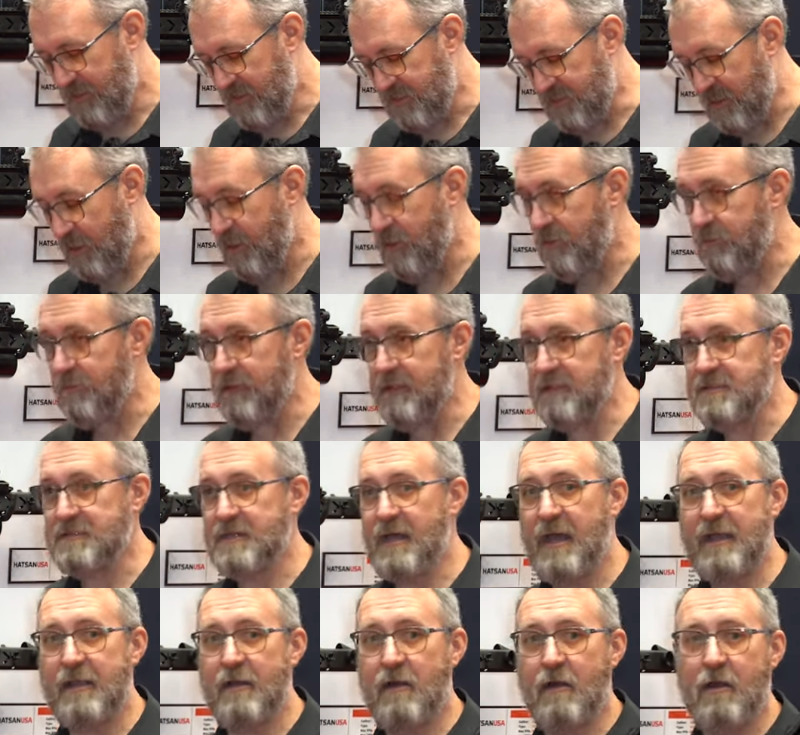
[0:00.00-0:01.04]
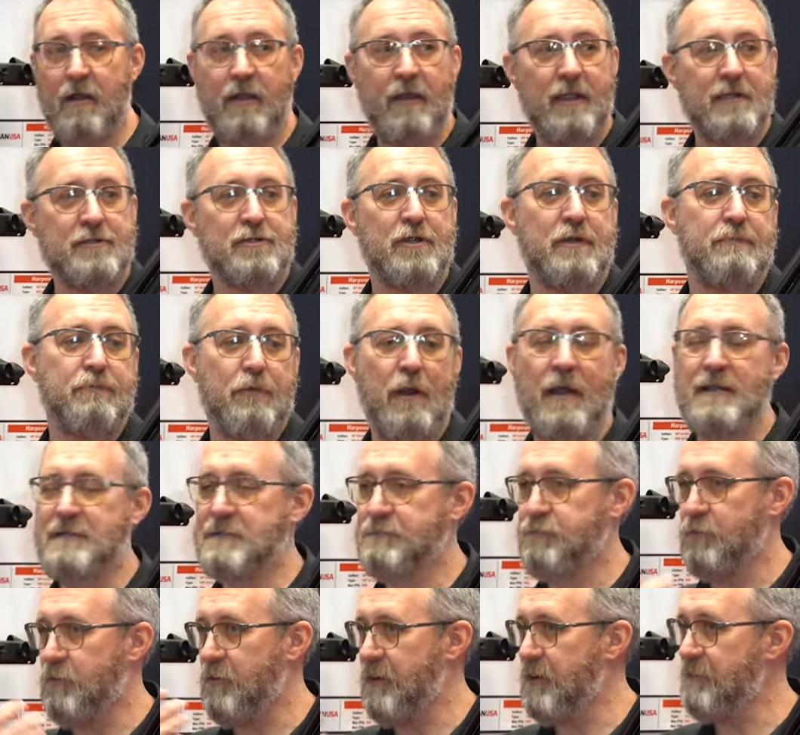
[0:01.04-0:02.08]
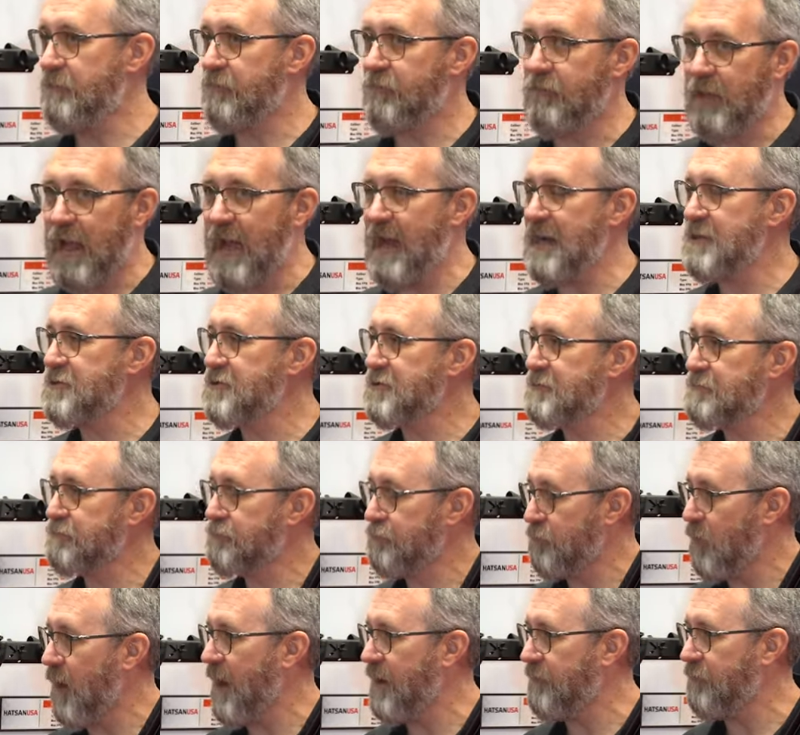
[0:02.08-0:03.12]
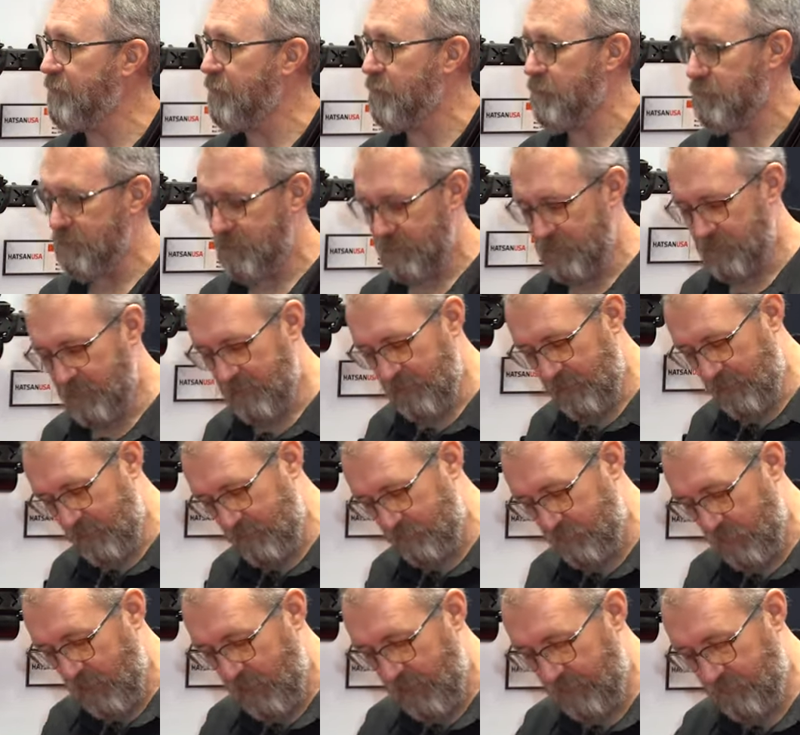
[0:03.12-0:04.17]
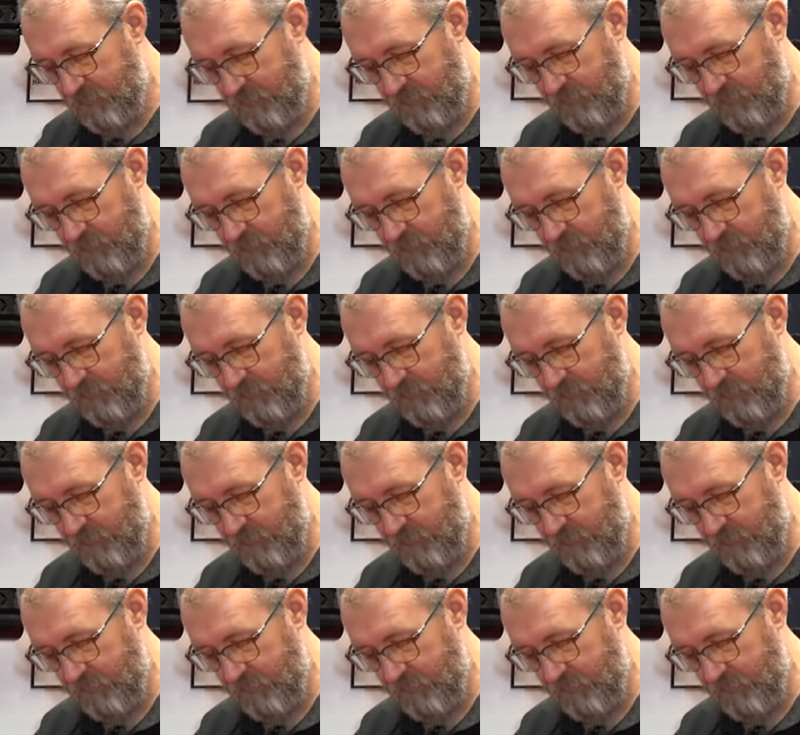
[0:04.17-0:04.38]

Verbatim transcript: So it's like our entry price point flash rifle, but